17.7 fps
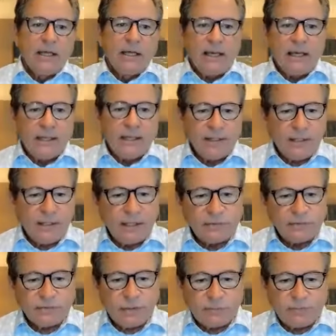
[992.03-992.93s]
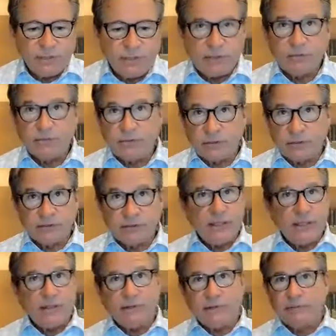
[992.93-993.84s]
And so Jill cooked
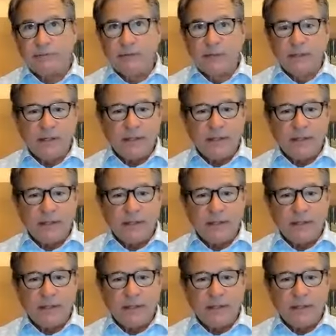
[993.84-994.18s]
dinner.